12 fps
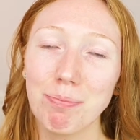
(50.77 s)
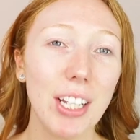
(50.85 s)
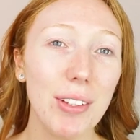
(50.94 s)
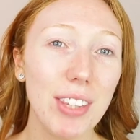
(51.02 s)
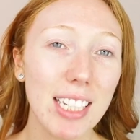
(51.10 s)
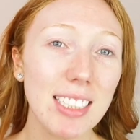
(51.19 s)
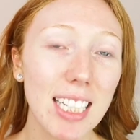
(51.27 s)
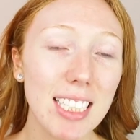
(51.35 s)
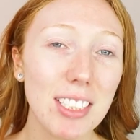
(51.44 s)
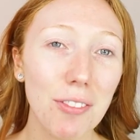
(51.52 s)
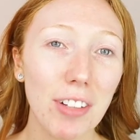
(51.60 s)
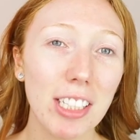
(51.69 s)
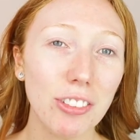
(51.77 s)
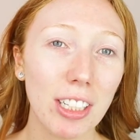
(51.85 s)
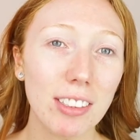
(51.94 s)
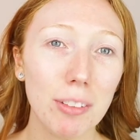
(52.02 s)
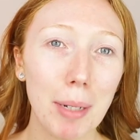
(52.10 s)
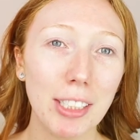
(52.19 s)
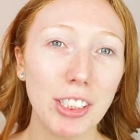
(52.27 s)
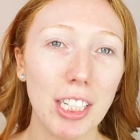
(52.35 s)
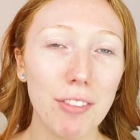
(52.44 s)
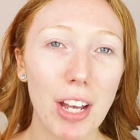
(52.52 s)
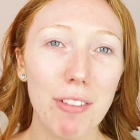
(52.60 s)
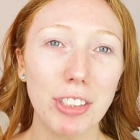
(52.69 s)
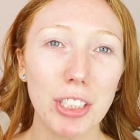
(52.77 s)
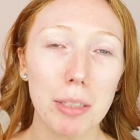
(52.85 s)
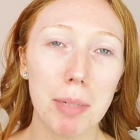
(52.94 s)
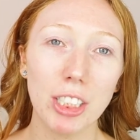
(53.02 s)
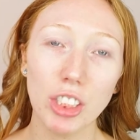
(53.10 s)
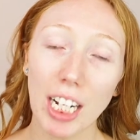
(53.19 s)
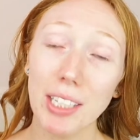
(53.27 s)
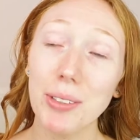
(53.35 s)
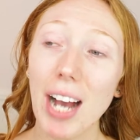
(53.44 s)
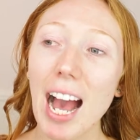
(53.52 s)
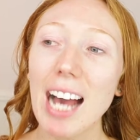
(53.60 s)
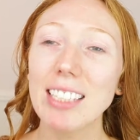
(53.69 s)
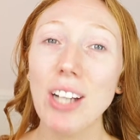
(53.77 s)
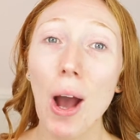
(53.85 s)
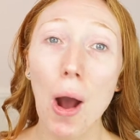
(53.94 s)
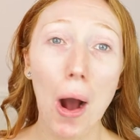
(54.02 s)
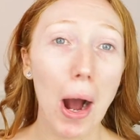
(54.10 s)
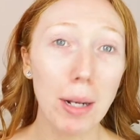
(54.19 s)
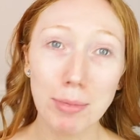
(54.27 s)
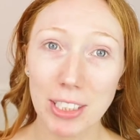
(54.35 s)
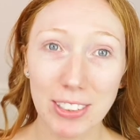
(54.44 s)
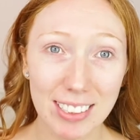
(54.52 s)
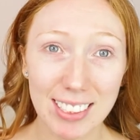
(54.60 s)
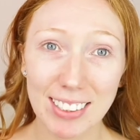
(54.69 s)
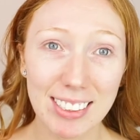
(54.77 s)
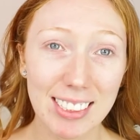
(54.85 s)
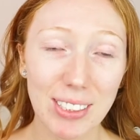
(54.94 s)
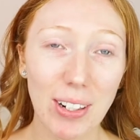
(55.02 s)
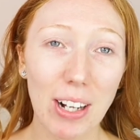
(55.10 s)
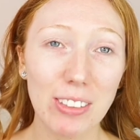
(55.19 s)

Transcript: So this is the first transformation I've ever done on my channel and I'm so excited to do it.